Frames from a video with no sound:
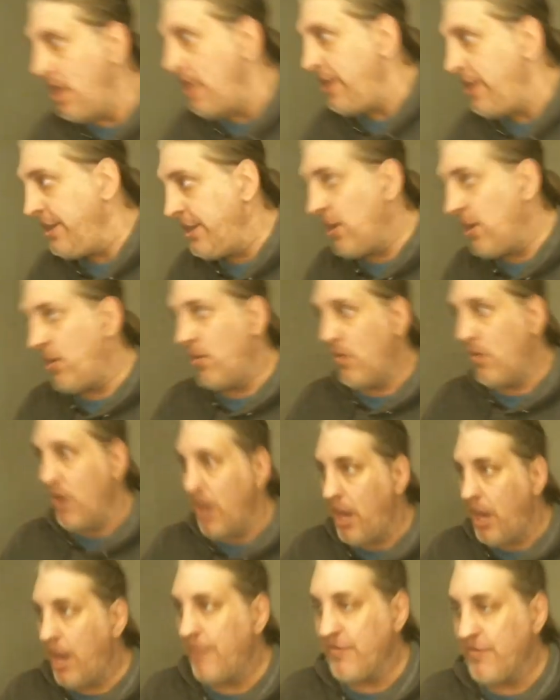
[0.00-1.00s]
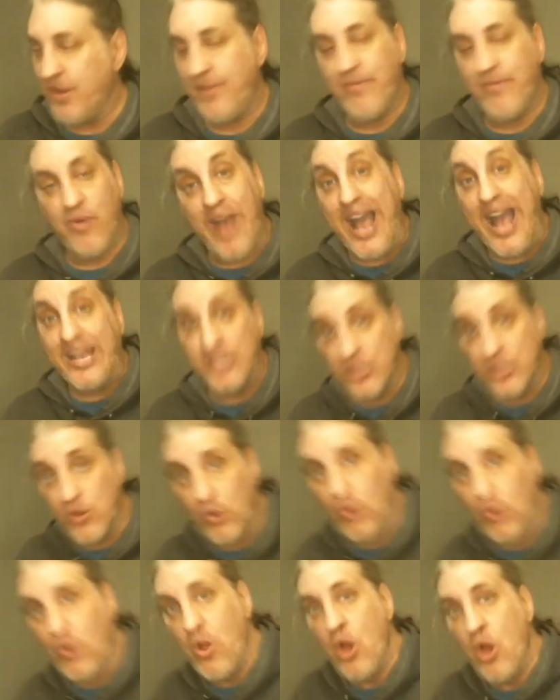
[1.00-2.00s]
a very
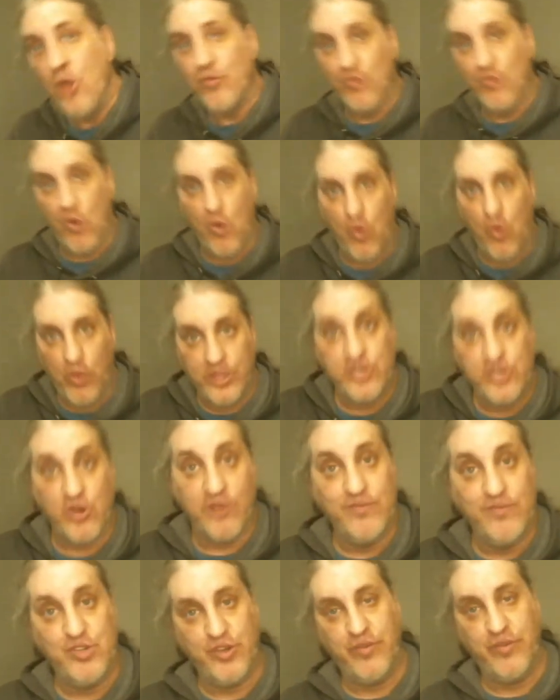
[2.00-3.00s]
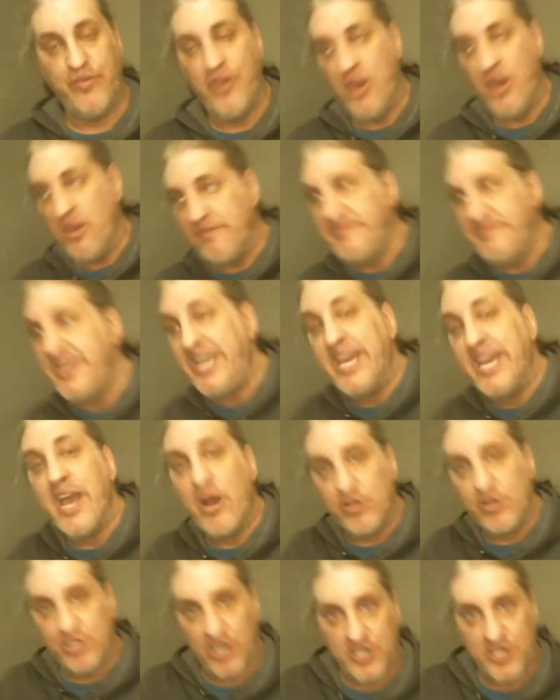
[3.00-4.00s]
practical role in terms of meting
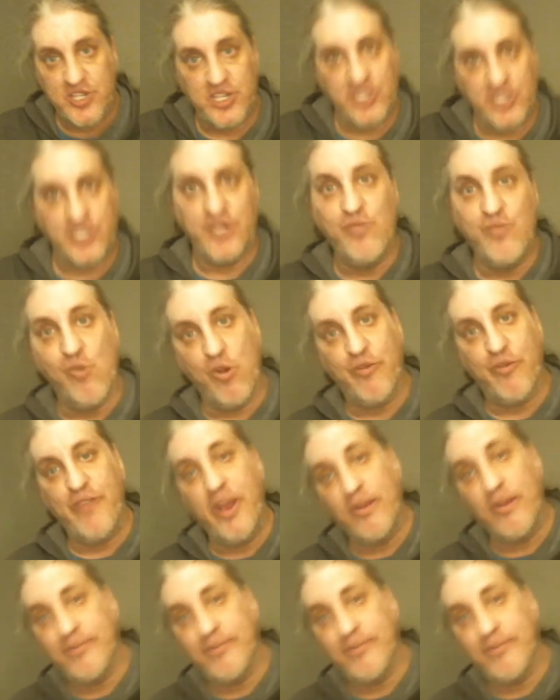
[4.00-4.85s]
out justice and warfare and